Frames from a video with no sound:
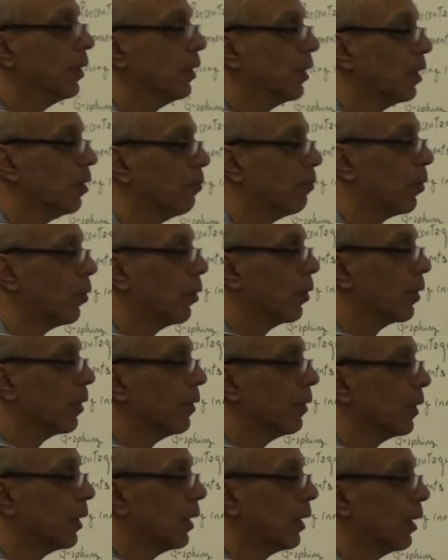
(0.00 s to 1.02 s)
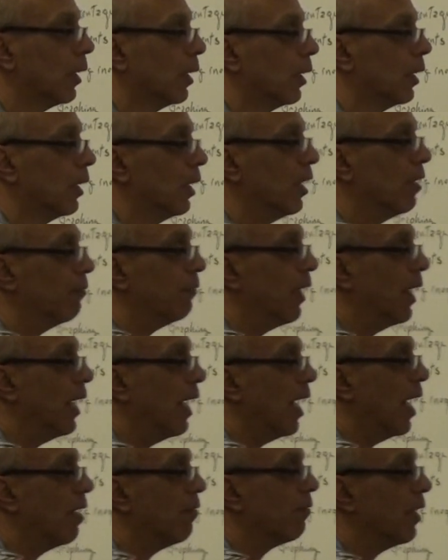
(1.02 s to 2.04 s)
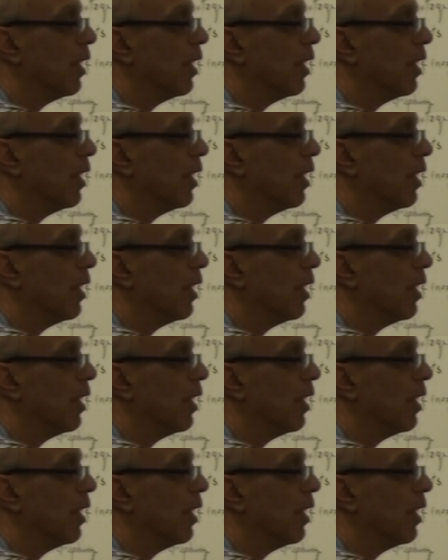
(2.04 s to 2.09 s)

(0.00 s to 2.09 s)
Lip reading: is important. If I have